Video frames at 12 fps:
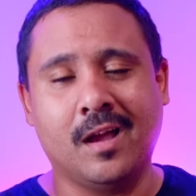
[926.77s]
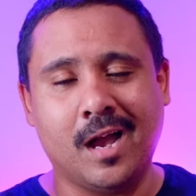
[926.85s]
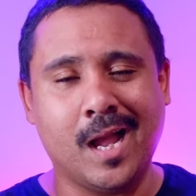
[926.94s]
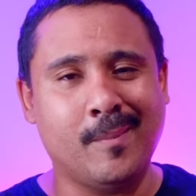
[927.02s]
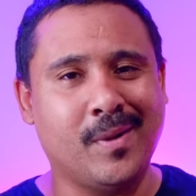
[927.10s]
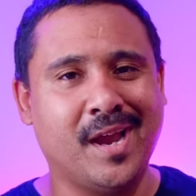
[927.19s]

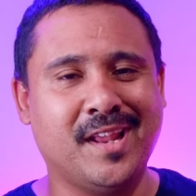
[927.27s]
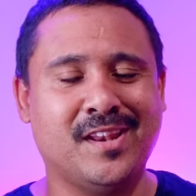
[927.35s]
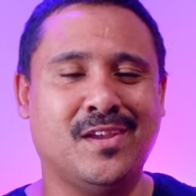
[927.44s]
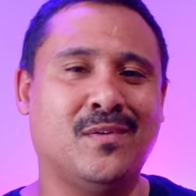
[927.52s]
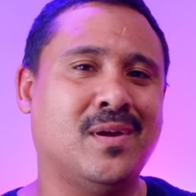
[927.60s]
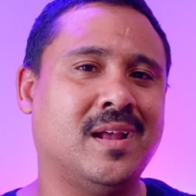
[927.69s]
I might
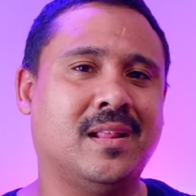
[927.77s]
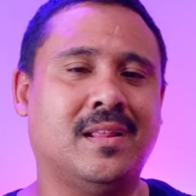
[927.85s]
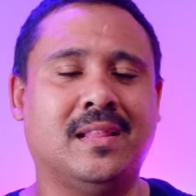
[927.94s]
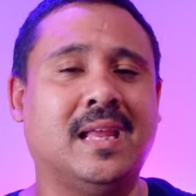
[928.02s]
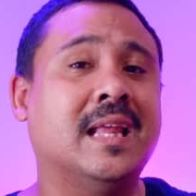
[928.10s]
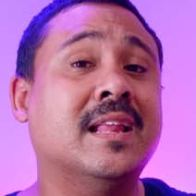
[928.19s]
know
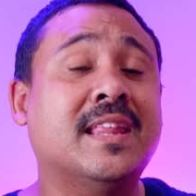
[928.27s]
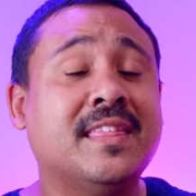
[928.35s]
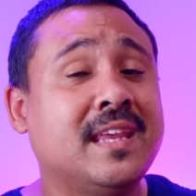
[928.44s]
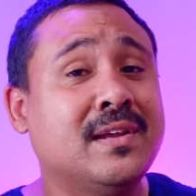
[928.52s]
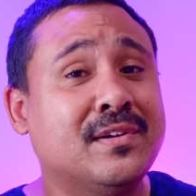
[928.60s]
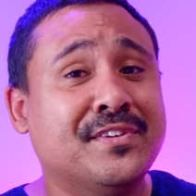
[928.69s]
a
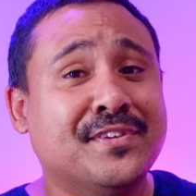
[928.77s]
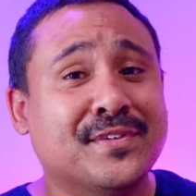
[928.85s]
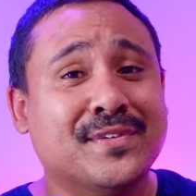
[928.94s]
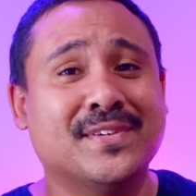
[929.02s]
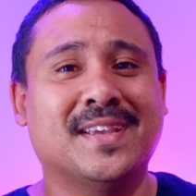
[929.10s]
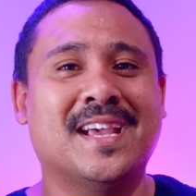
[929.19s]
thing or
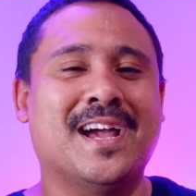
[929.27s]
two